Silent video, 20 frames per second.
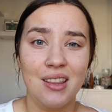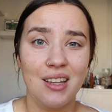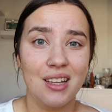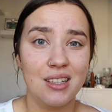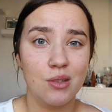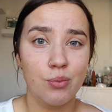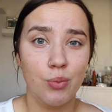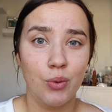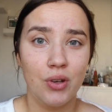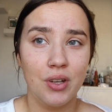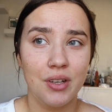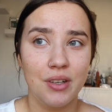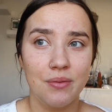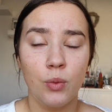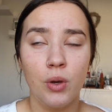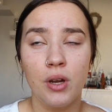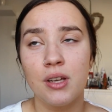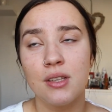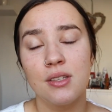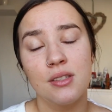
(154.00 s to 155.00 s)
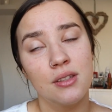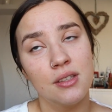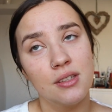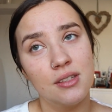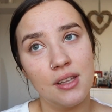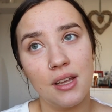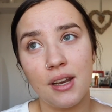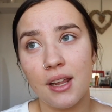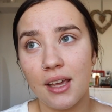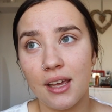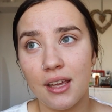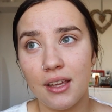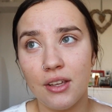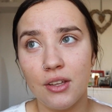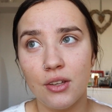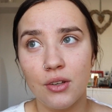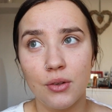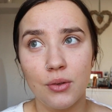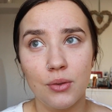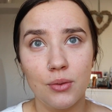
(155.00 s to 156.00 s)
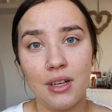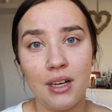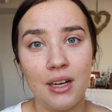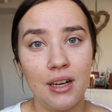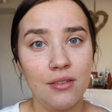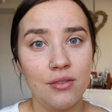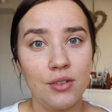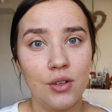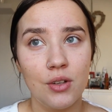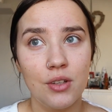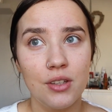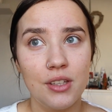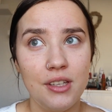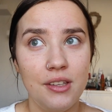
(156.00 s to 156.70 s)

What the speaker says: and that's about it. Whereas in the city, you know, I have all